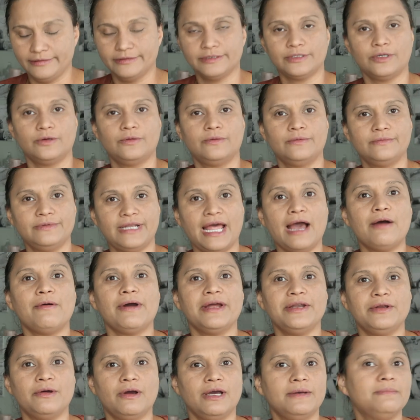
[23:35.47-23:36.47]
So now
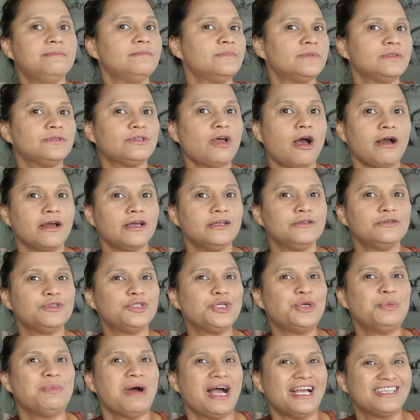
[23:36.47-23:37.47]
I know I'm talking
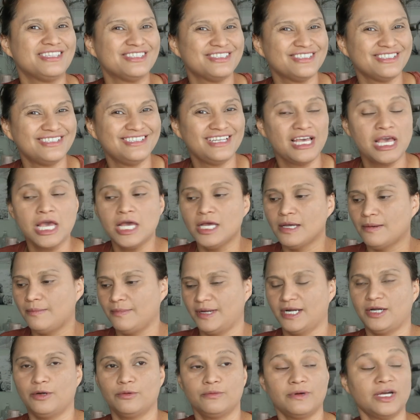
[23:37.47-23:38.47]
too much.
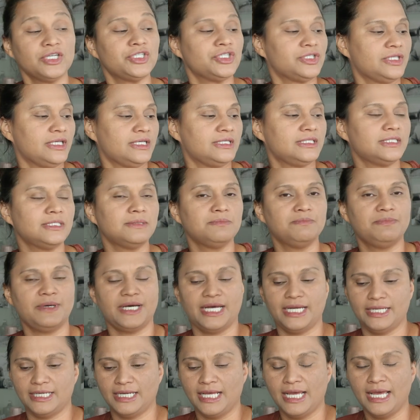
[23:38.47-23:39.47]
I'm gonna rush this.
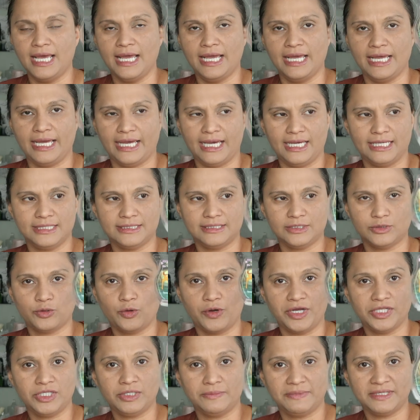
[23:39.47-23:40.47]
But it's
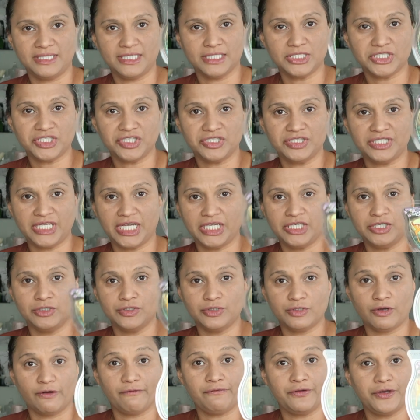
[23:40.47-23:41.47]
going to be discontinued,
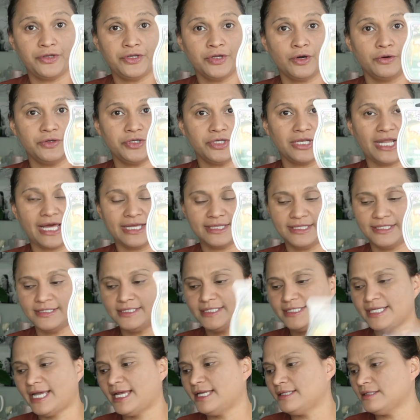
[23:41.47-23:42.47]
so if you know you like
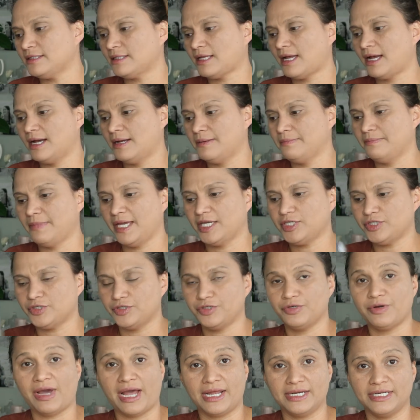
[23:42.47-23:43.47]
this scent, um, make sure
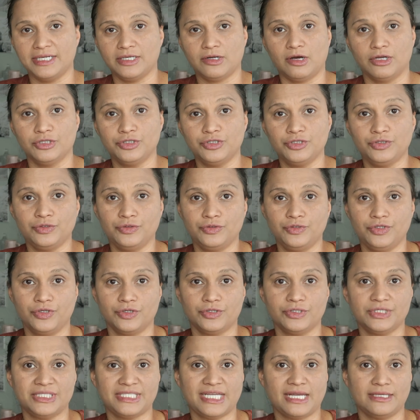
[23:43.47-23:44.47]
you add it onto
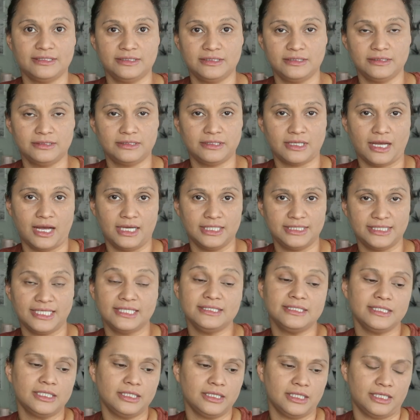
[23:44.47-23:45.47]
your Scents, uh,
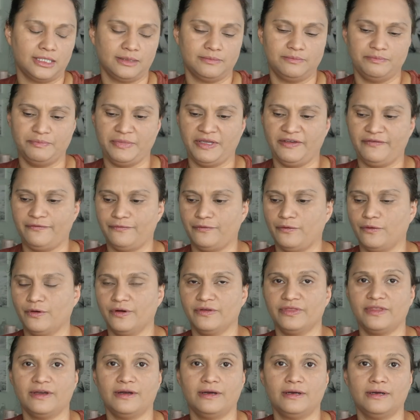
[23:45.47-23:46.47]
Scentsy Club
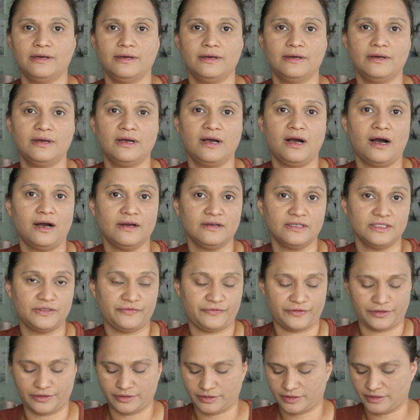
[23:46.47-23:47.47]
before the August
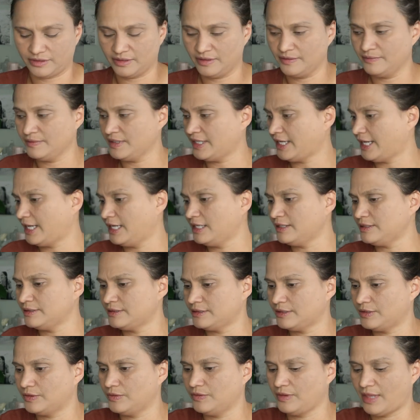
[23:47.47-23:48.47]
first. Okay,
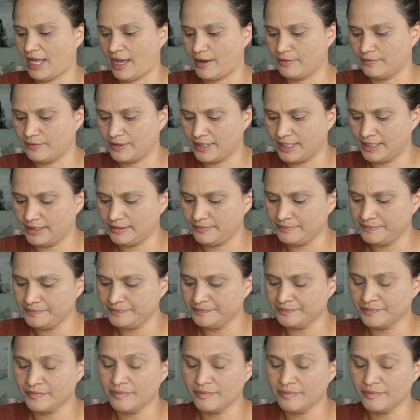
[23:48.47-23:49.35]
so that one.